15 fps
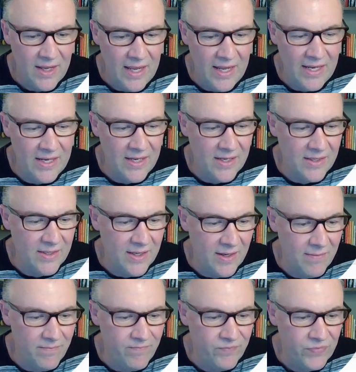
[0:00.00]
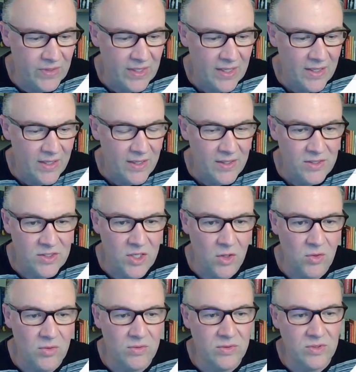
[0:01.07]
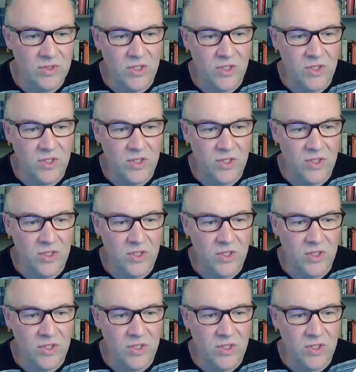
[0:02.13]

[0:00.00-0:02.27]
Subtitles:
And so